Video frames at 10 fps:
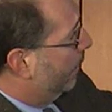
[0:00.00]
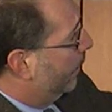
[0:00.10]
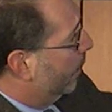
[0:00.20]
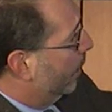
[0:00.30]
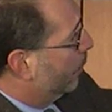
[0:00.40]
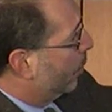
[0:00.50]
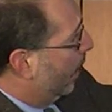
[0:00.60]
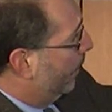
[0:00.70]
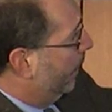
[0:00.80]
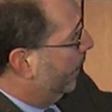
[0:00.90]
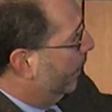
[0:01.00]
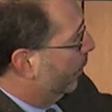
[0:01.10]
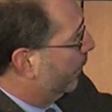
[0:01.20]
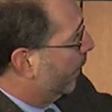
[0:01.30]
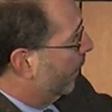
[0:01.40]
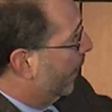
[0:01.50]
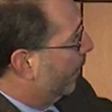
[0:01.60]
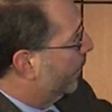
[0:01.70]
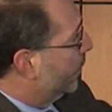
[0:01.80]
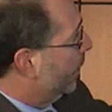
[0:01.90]
a very prominent interferon
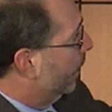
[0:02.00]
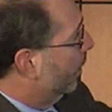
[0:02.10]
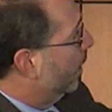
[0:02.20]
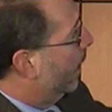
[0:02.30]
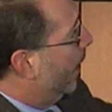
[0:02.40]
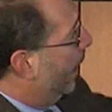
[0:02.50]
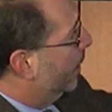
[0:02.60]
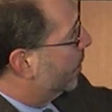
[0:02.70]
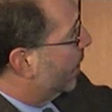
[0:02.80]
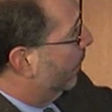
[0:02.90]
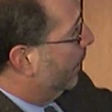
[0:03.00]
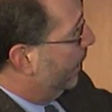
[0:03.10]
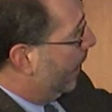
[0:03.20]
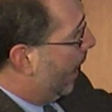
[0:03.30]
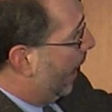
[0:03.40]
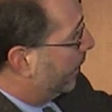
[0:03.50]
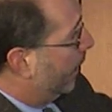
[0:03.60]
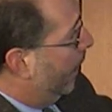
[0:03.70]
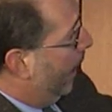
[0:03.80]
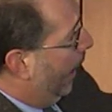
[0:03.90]
alpha signal, and some did not.
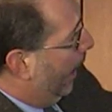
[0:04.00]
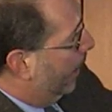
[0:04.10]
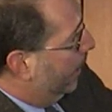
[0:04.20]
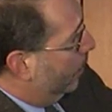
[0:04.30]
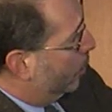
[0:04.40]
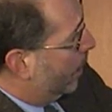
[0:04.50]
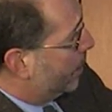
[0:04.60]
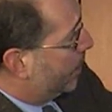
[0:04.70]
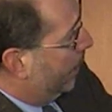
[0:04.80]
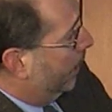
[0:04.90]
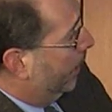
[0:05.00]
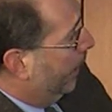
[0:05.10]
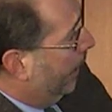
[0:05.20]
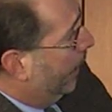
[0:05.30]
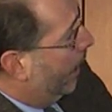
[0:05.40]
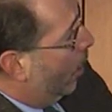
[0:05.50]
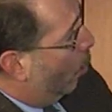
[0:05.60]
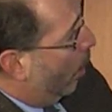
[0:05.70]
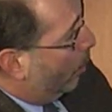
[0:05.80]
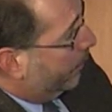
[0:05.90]
And interestingly,
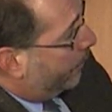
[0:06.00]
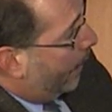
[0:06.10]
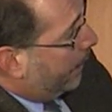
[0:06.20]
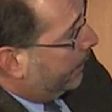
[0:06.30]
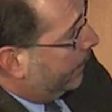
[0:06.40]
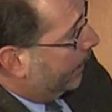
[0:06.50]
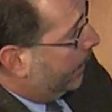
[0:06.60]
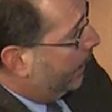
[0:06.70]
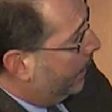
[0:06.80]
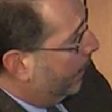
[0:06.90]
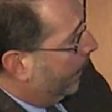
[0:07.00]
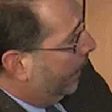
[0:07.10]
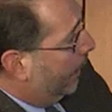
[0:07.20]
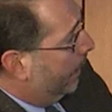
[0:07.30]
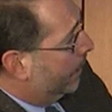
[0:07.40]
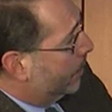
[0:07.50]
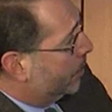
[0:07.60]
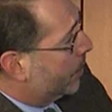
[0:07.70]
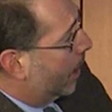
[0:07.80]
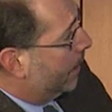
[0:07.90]
what we find in the kidney
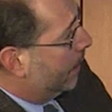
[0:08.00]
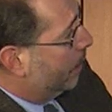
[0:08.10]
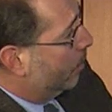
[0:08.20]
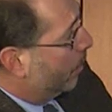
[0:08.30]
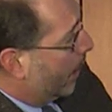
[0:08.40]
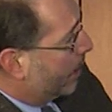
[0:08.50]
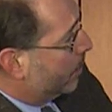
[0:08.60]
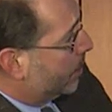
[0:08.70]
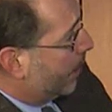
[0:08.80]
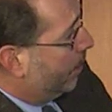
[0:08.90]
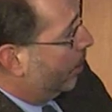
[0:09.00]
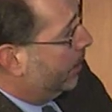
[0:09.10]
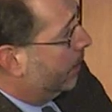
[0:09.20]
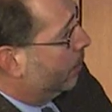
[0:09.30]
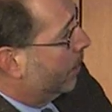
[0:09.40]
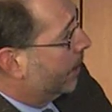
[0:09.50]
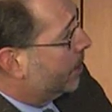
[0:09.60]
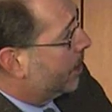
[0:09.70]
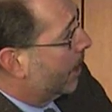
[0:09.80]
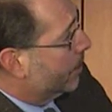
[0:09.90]
is plasmacytoid dendritic
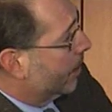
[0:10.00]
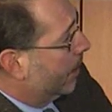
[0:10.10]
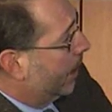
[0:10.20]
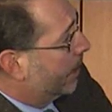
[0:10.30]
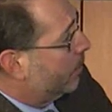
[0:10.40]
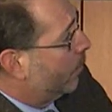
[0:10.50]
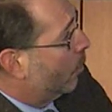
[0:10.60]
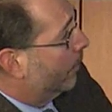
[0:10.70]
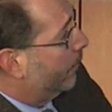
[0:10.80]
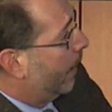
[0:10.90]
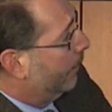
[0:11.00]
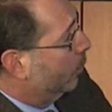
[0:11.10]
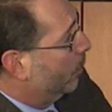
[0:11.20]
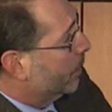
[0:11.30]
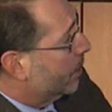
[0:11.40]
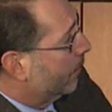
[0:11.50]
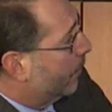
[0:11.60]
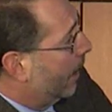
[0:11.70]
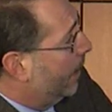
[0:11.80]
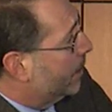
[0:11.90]
cells in class 4 and 5 lupus
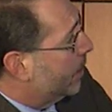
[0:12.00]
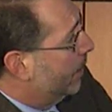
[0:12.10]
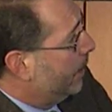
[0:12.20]
nephritis, and